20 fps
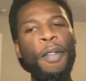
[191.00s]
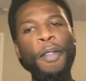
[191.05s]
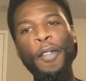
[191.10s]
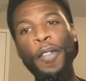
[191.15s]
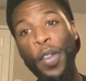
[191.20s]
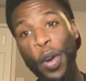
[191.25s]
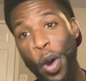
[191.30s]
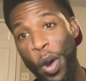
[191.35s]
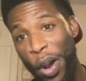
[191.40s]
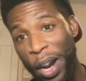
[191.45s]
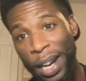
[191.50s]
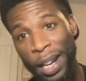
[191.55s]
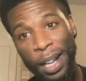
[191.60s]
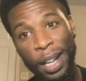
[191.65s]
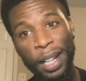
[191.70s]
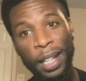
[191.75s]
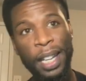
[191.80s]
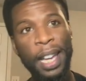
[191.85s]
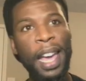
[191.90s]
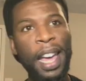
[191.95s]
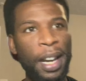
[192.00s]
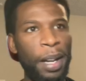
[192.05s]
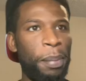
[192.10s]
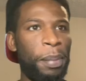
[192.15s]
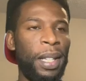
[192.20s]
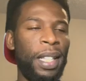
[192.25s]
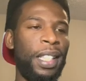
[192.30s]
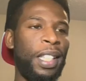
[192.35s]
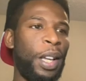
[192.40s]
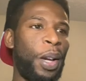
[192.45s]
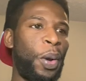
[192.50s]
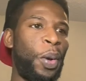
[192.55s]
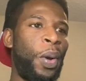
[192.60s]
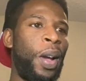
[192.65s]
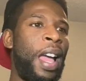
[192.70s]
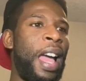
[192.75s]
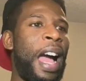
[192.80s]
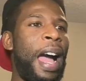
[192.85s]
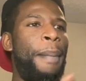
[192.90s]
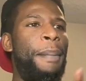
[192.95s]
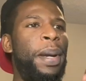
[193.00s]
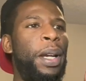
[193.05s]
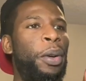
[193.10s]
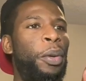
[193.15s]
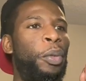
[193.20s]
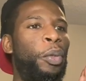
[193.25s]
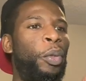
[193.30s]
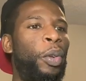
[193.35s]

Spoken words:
Void Academy. So I've been